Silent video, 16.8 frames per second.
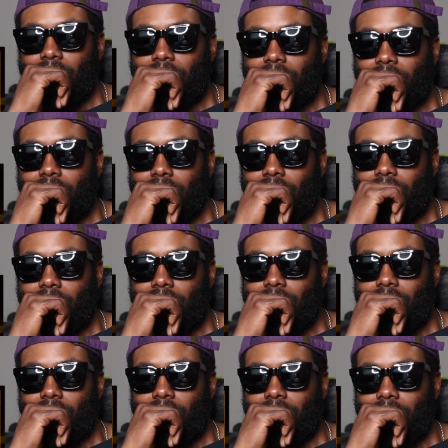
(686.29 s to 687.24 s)

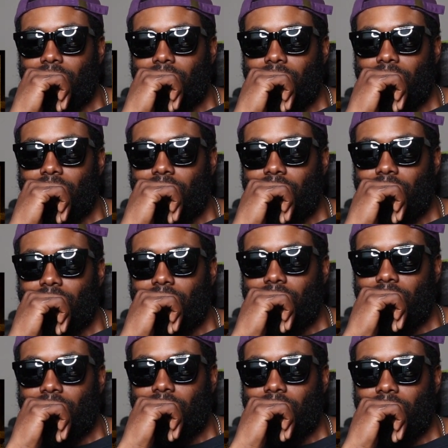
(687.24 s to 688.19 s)

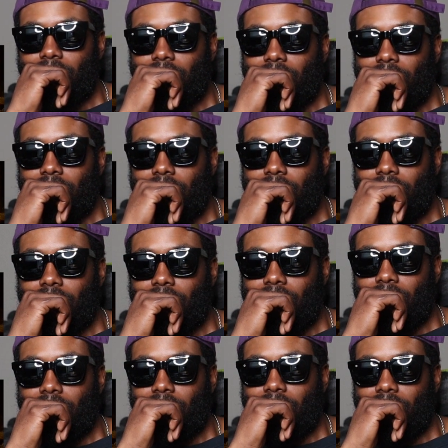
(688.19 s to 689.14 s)

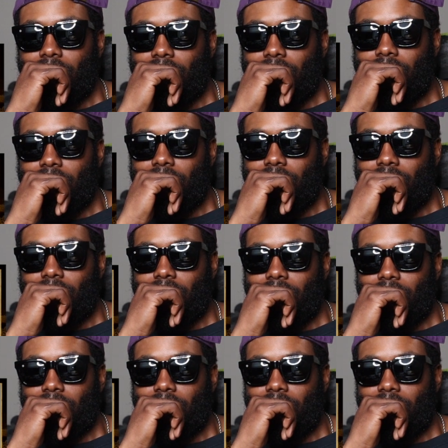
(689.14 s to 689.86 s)
(silent)